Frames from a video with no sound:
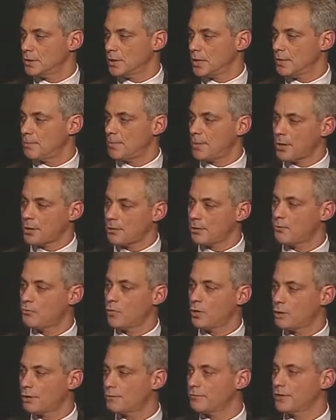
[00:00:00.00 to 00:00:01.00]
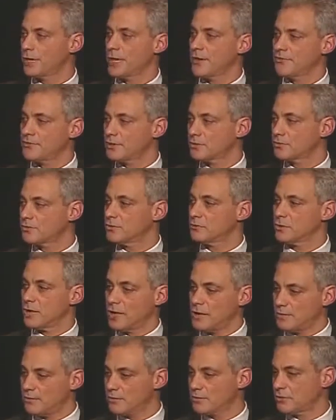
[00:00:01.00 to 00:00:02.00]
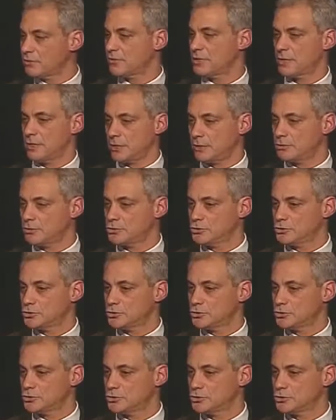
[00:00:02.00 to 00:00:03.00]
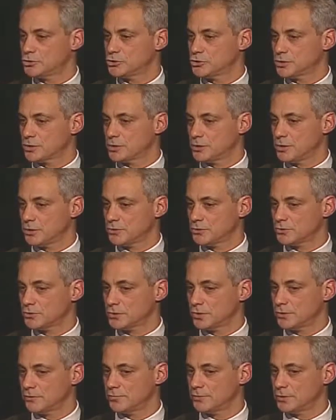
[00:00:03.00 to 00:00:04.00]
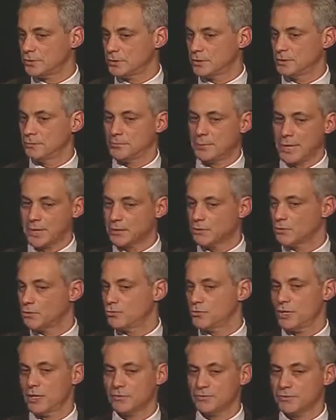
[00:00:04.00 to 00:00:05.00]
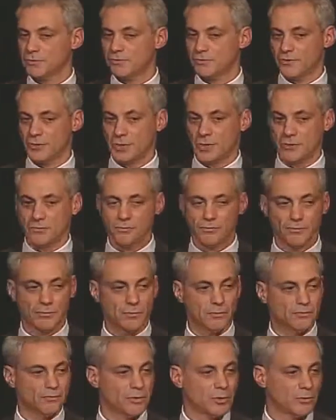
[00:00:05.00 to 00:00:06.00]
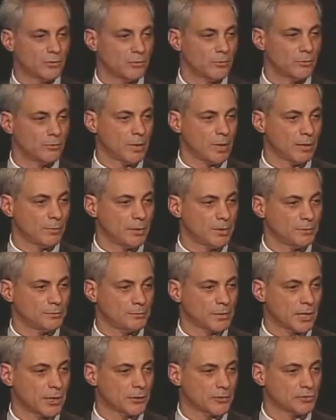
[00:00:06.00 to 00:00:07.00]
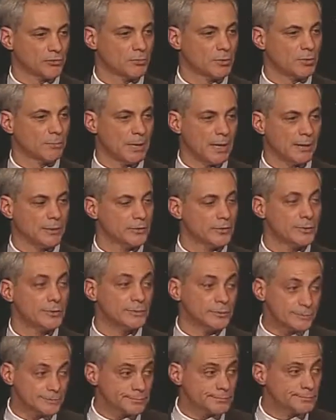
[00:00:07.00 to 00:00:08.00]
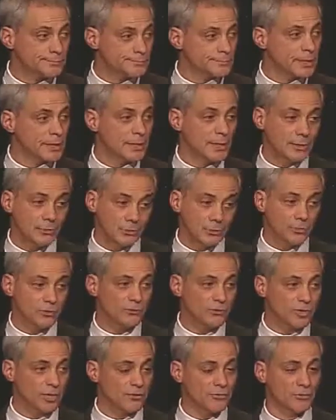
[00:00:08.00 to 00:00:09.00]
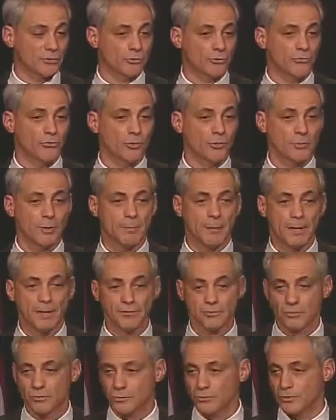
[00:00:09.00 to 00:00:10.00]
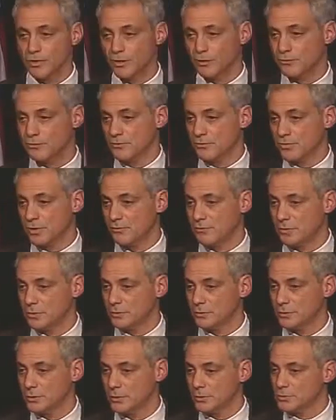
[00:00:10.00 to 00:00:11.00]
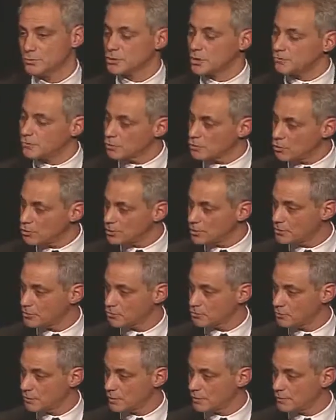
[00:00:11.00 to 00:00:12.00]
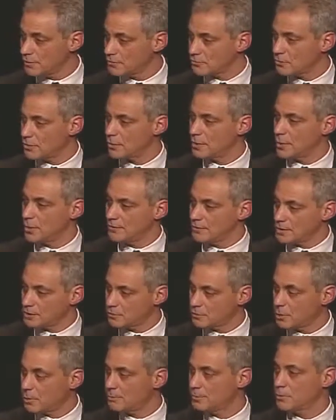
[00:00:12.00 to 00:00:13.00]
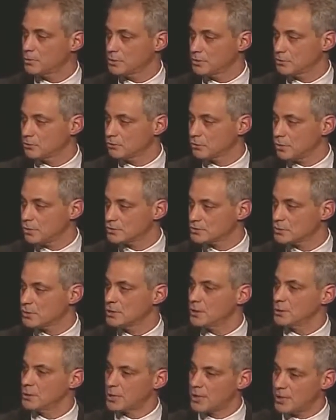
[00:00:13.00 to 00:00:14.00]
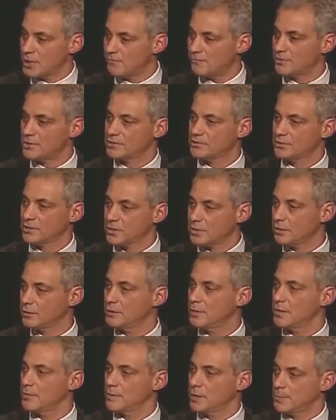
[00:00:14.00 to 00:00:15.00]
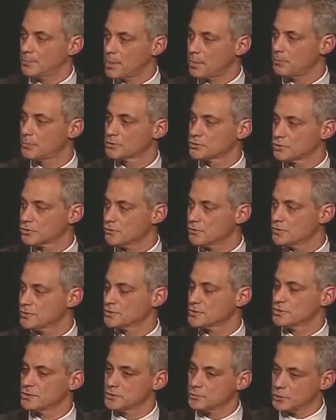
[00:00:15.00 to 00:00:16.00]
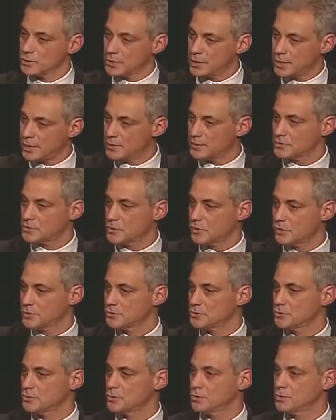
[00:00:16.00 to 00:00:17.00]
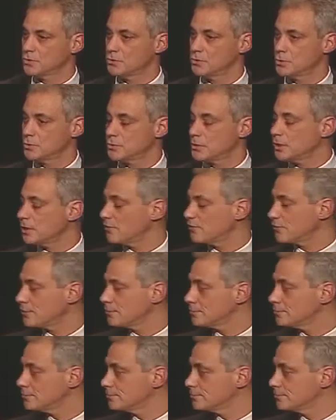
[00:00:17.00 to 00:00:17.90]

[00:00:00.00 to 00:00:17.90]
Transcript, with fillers: And part of what the ethics is, A, that's, I think, how you should conduct yourself. Back in 2005, Senator Obama and Congressman Emanuel introduced the ethics reform that passed in 2007. So I have a long history on this. I think it's about building trust, confidence again, that public service is one of the highest callings you can do in your life.